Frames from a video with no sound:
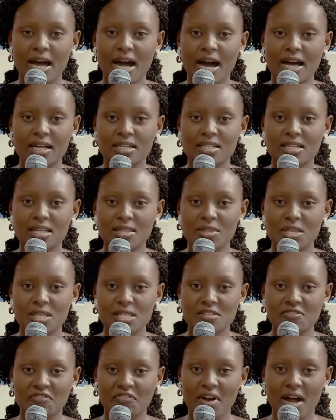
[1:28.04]
And
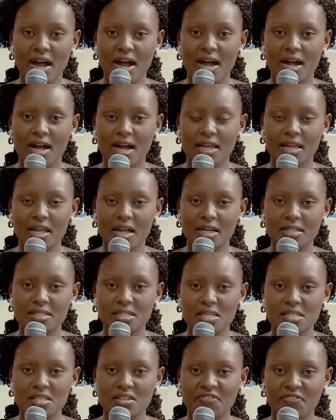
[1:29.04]
this far, I can
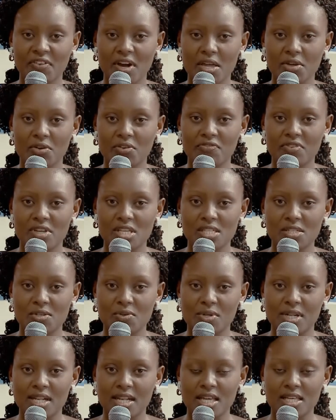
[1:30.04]
testify of his
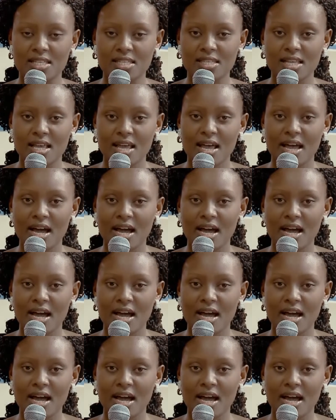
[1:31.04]
goodness.